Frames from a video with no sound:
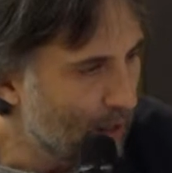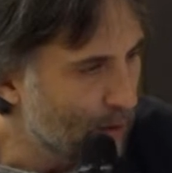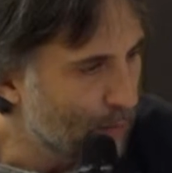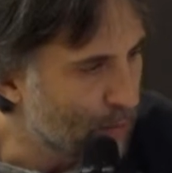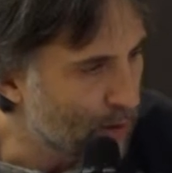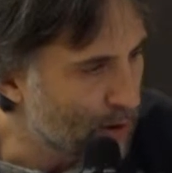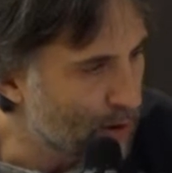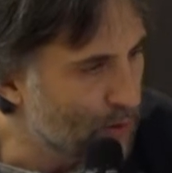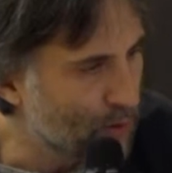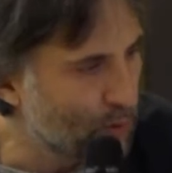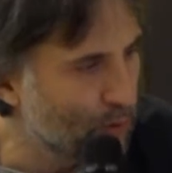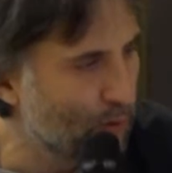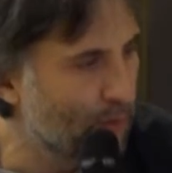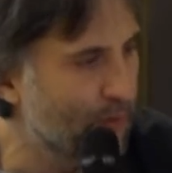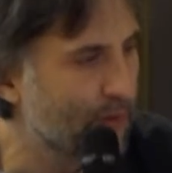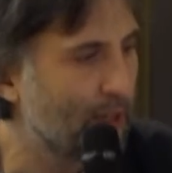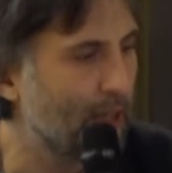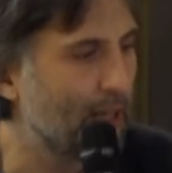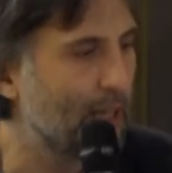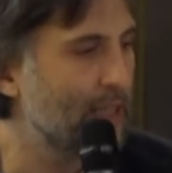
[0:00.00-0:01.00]

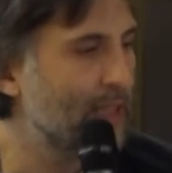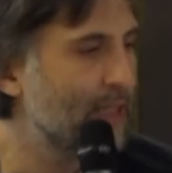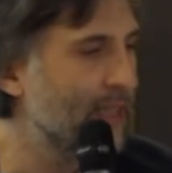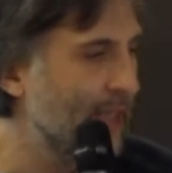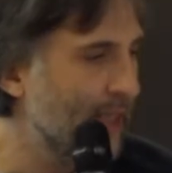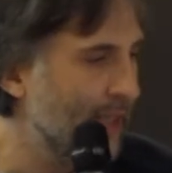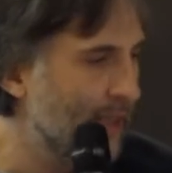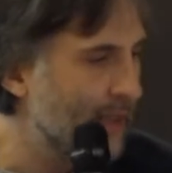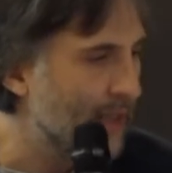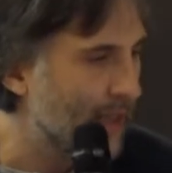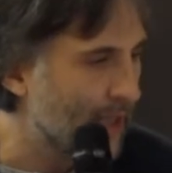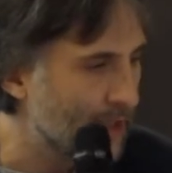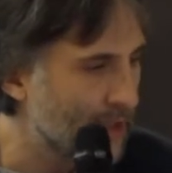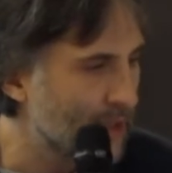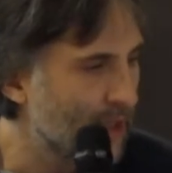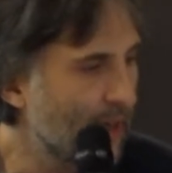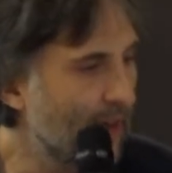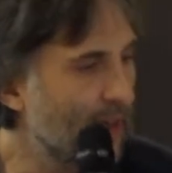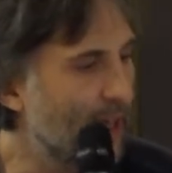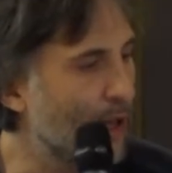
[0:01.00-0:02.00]
Post-truth, I see it
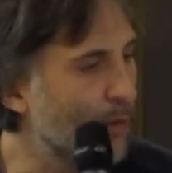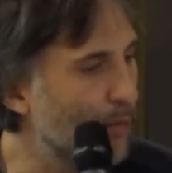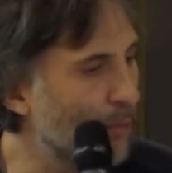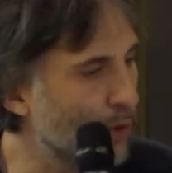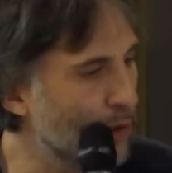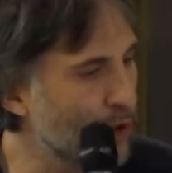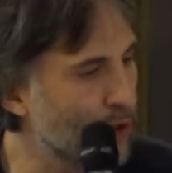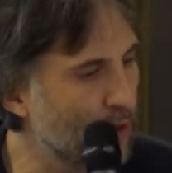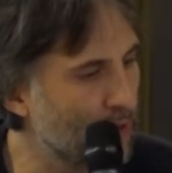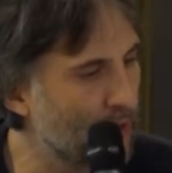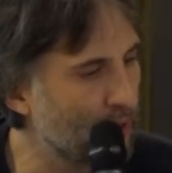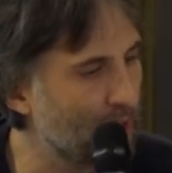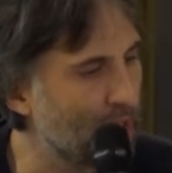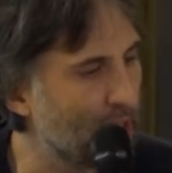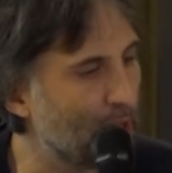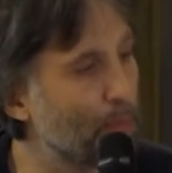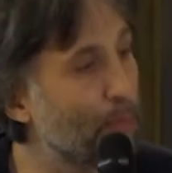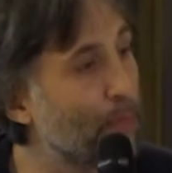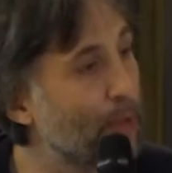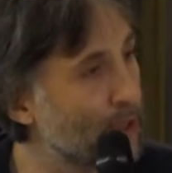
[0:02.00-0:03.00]
as emotional
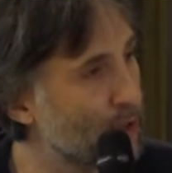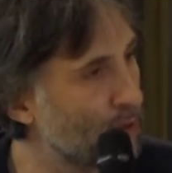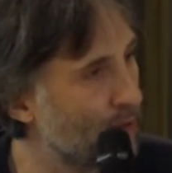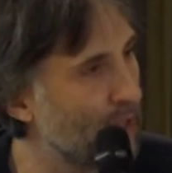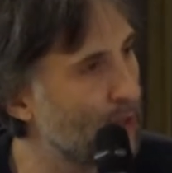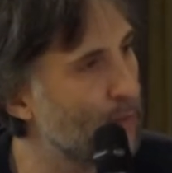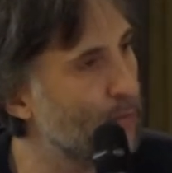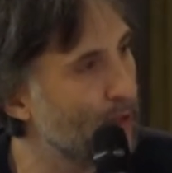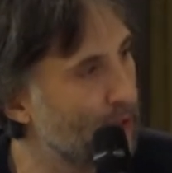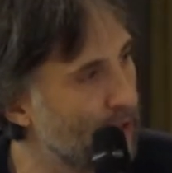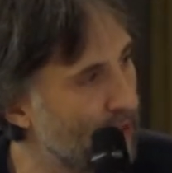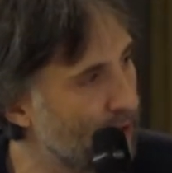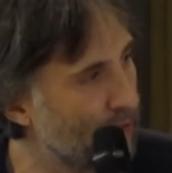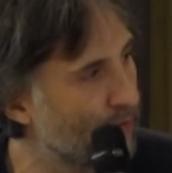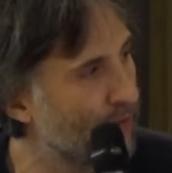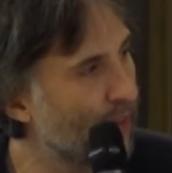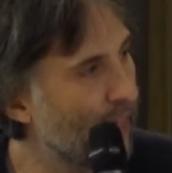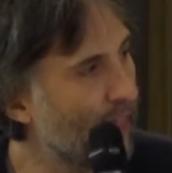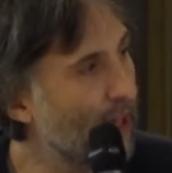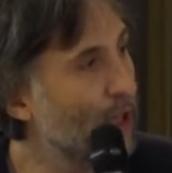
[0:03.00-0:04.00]
and personal
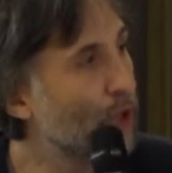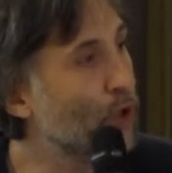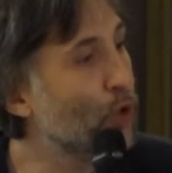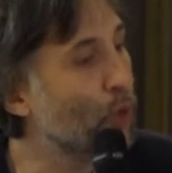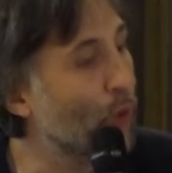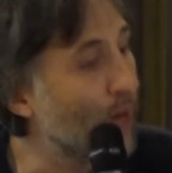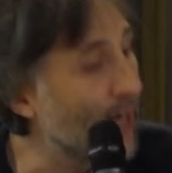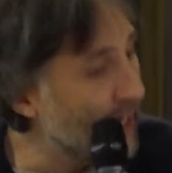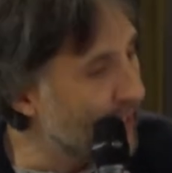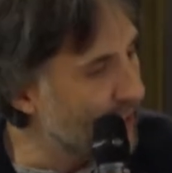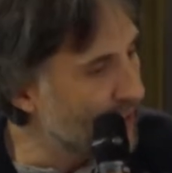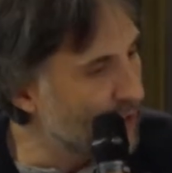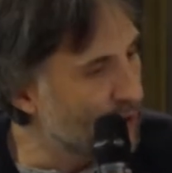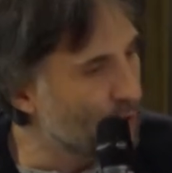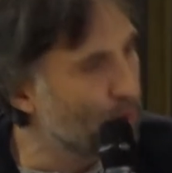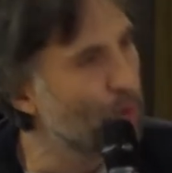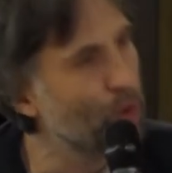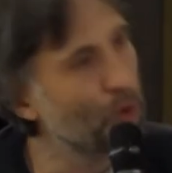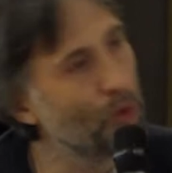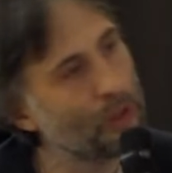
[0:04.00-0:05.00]
belief trying
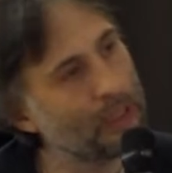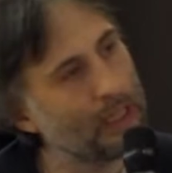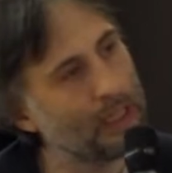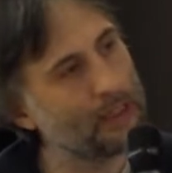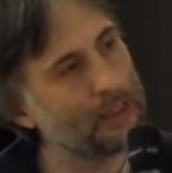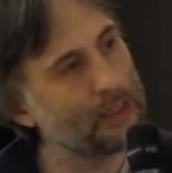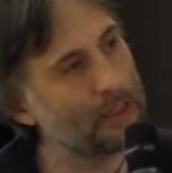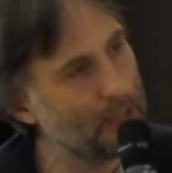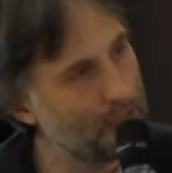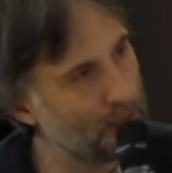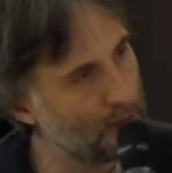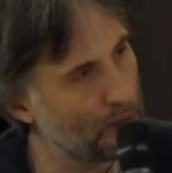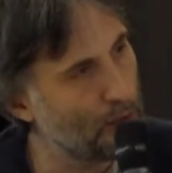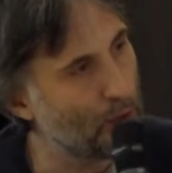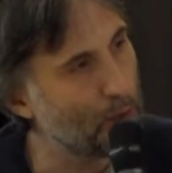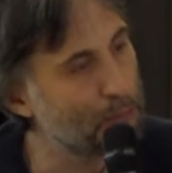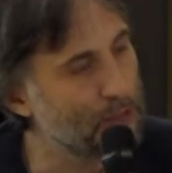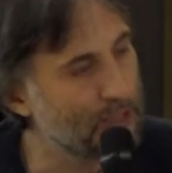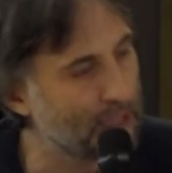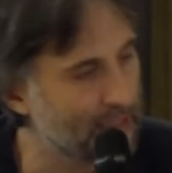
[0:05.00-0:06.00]
to look at
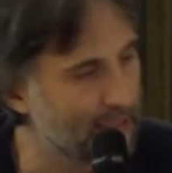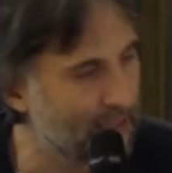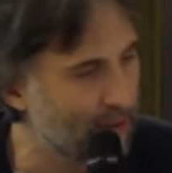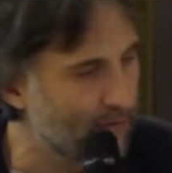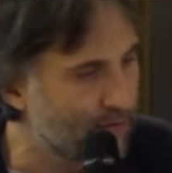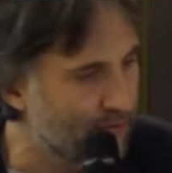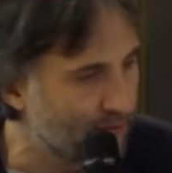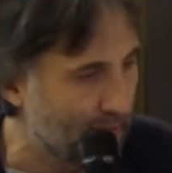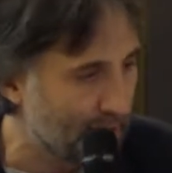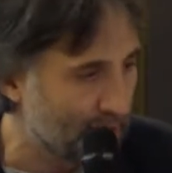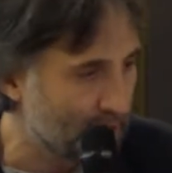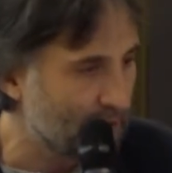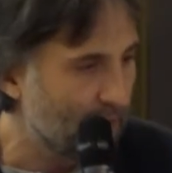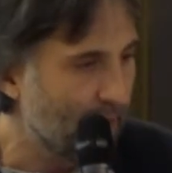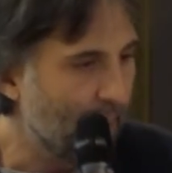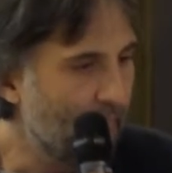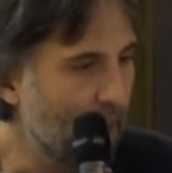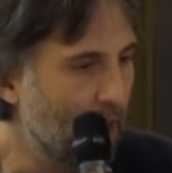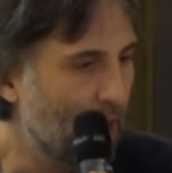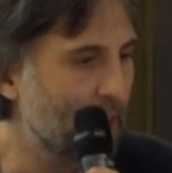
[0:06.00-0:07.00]
objective facts.
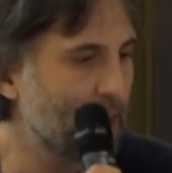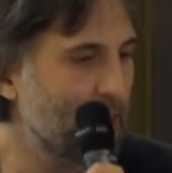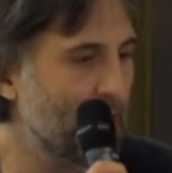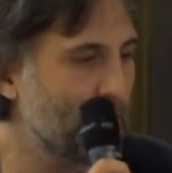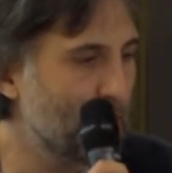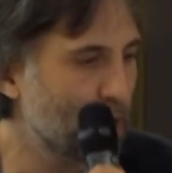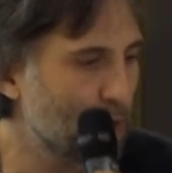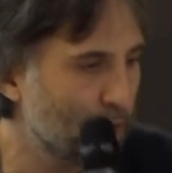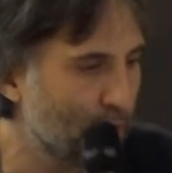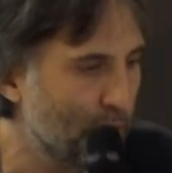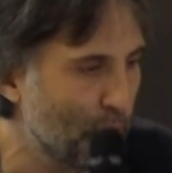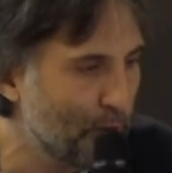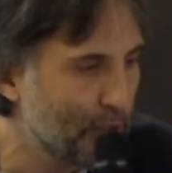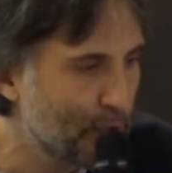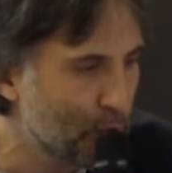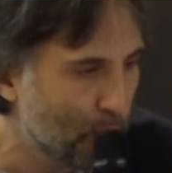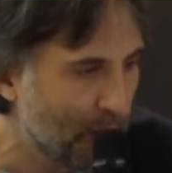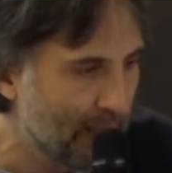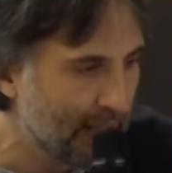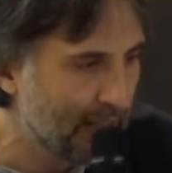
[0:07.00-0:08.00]
And this is a very
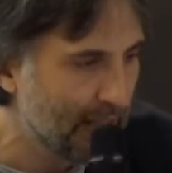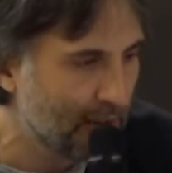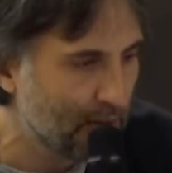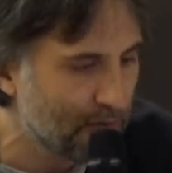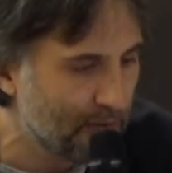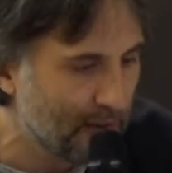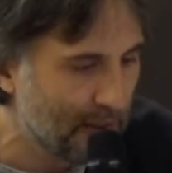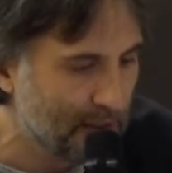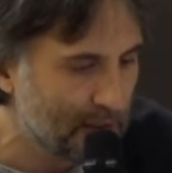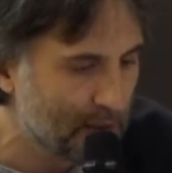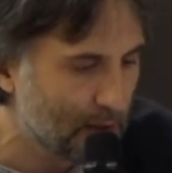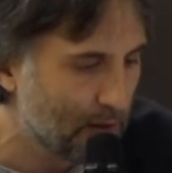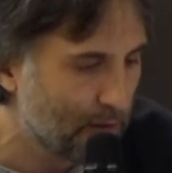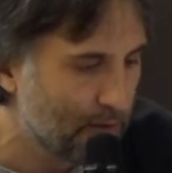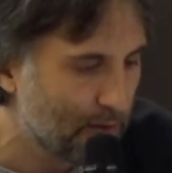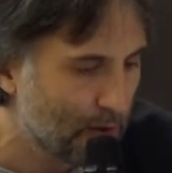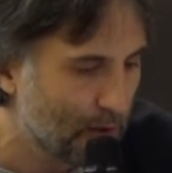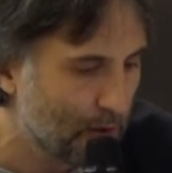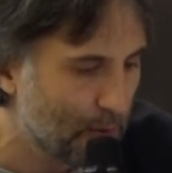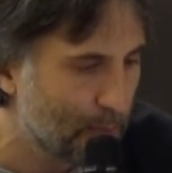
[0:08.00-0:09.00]
striking fact
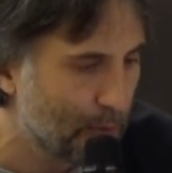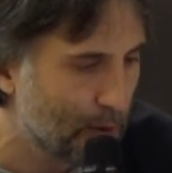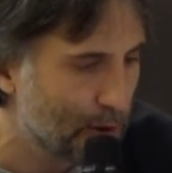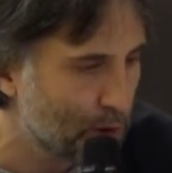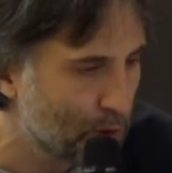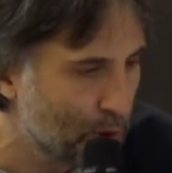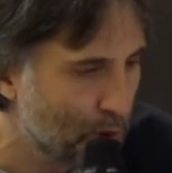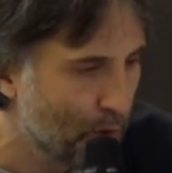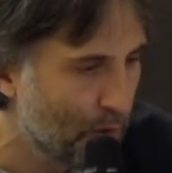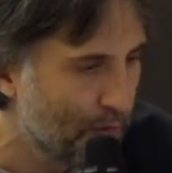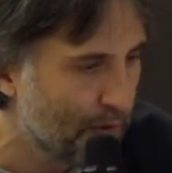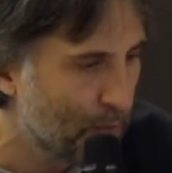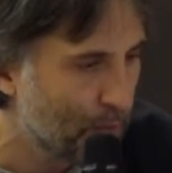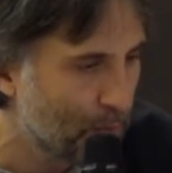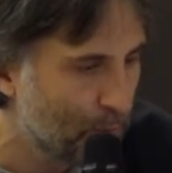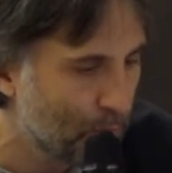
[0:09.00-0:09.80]
of post-truth and